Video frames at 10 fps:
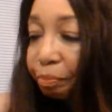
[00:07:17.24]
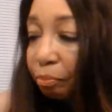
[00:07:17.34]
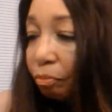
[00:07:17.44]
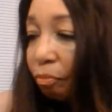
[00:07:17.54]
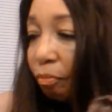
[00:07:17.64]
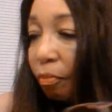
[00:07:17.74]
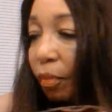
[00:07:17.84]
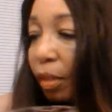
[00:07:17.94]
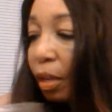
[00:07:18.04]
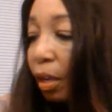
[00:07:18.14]

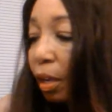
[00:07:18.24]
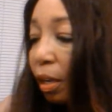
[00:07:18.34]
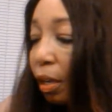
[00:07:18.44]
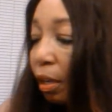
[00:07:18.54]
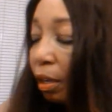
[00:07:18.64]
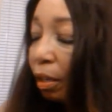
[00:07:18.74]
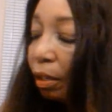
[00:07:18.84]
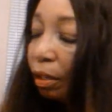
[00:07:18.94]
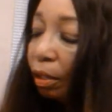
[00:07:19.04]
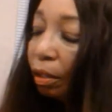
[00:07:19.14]

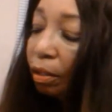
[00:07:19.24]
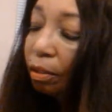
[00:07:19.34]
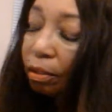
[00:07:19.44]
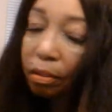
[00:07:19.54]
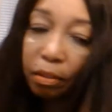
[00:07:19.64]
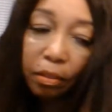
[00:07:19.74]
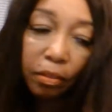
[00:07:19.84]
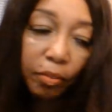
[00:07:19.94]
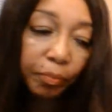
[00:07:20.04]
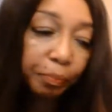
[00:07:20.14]

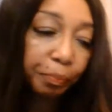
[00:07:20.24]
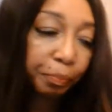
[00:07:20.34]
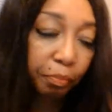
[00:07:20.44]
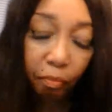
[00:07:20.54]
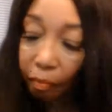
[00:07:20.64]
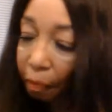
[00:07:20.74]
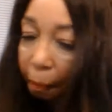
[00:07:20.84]
Nobody speaks.